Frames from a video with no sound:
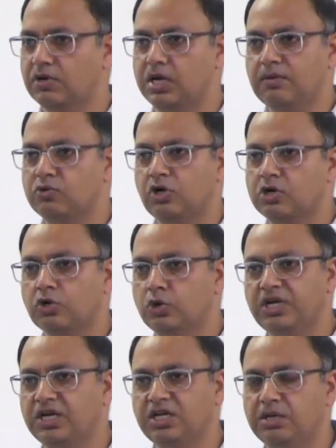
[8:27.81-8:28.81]
I am not
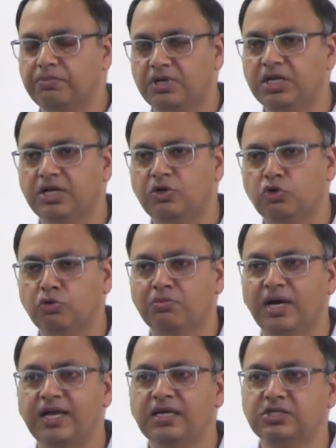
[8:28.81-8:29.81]
going deeply into
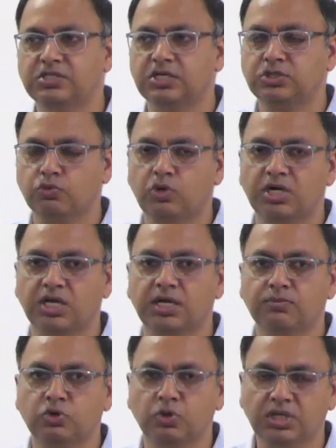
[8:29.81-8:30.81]
my research, what I
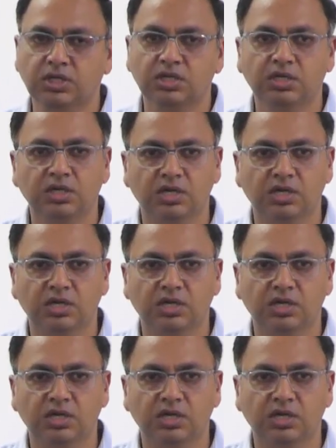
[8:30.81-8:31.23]
am doing.